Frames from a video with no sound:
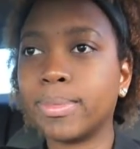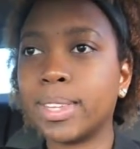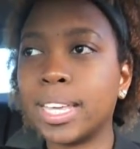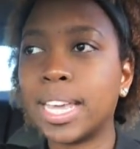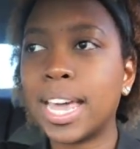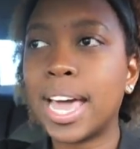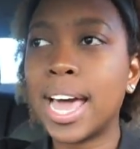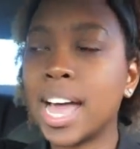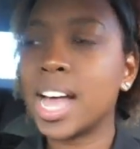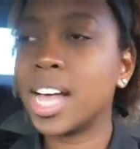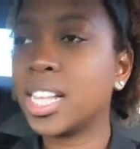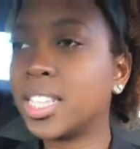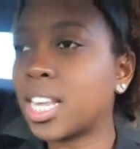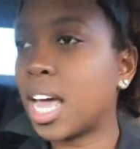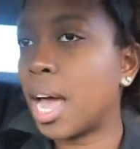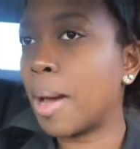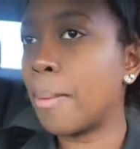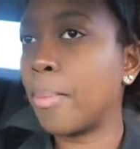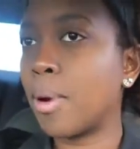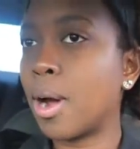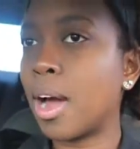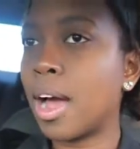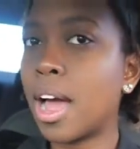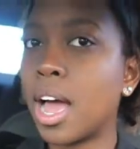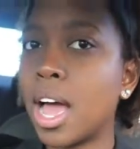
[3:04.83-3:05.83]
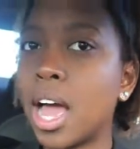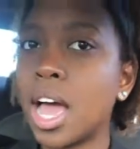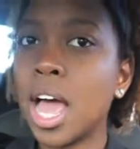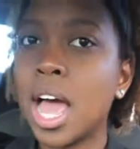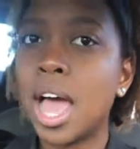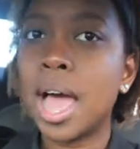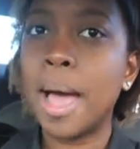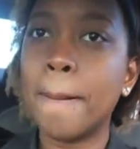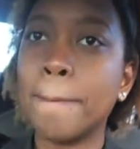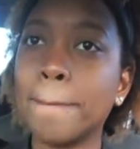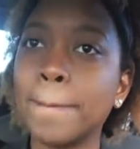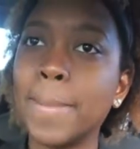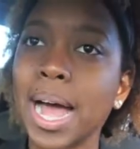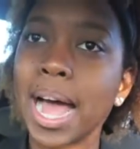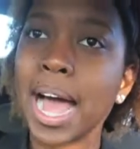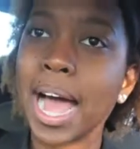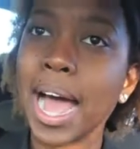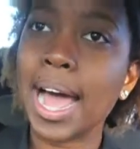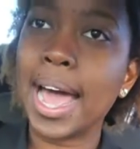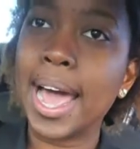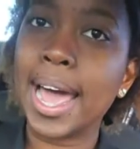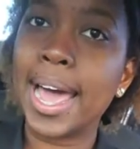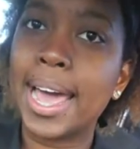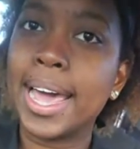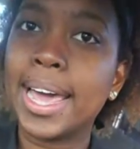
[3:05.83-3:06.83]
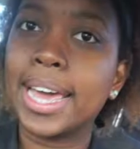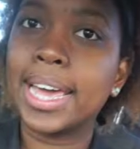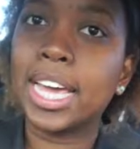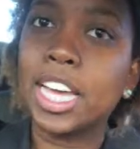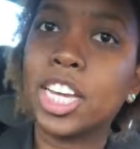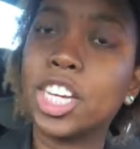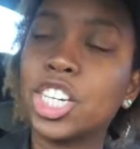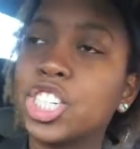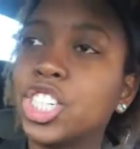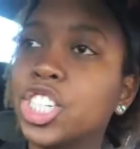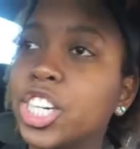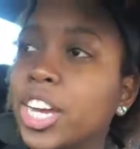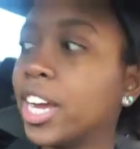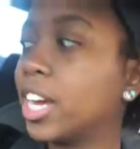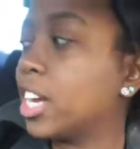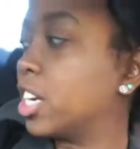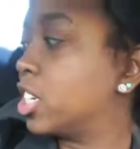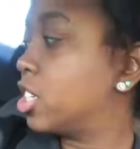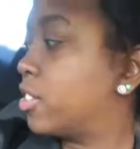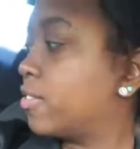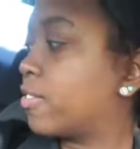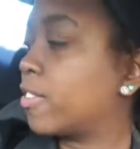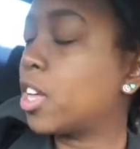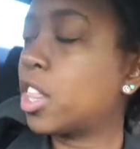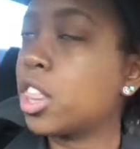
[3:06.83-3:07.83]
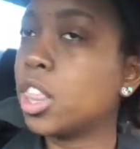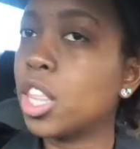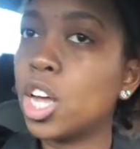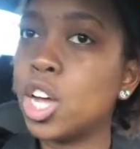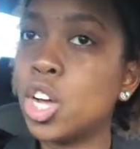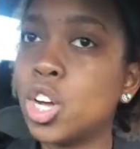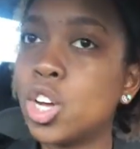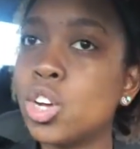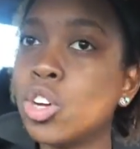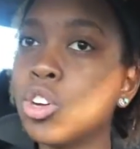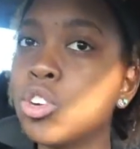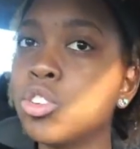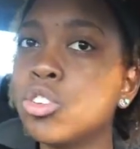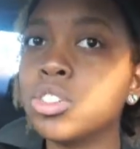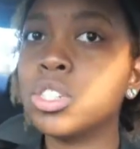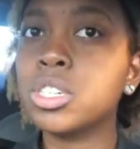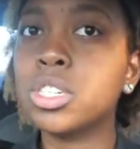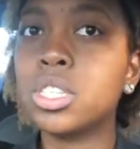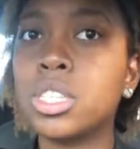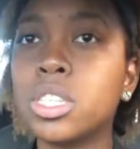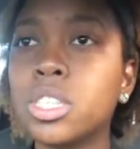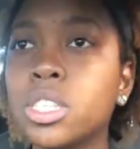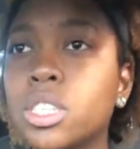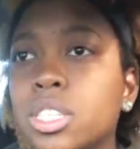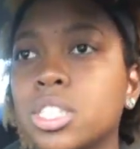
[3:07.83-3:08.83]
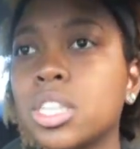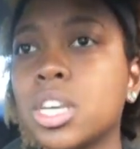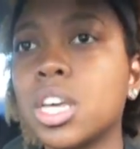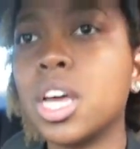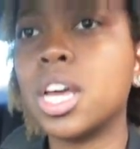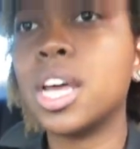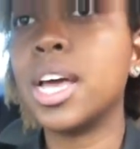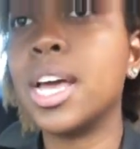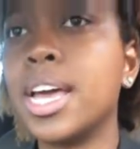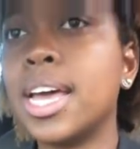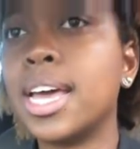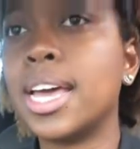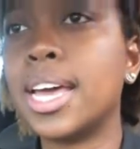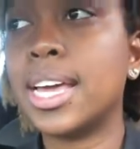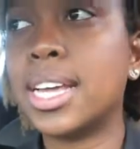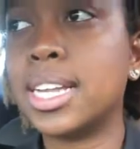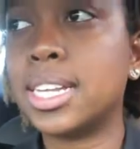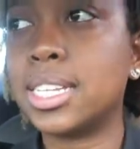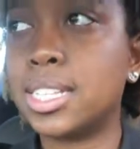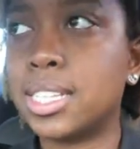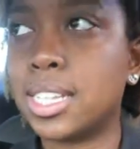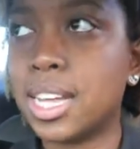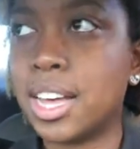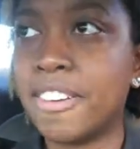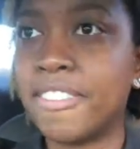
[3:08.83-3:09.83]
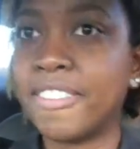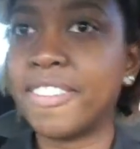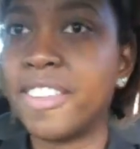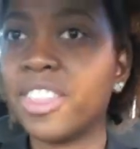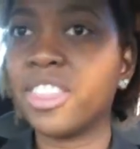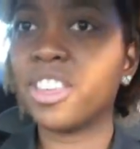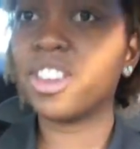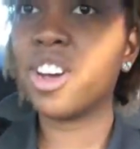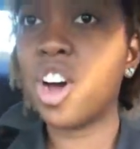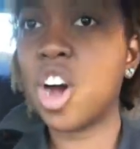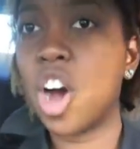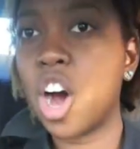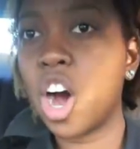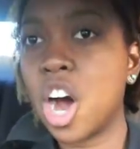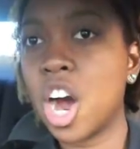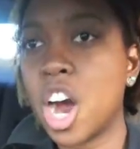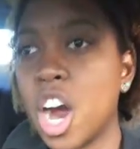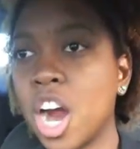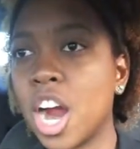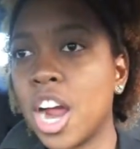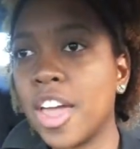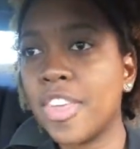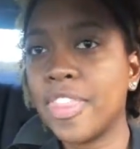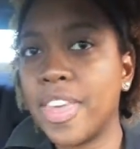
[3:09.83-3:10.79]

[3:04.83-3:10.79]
yeah, so I brought my change of clothes and stuff in the car.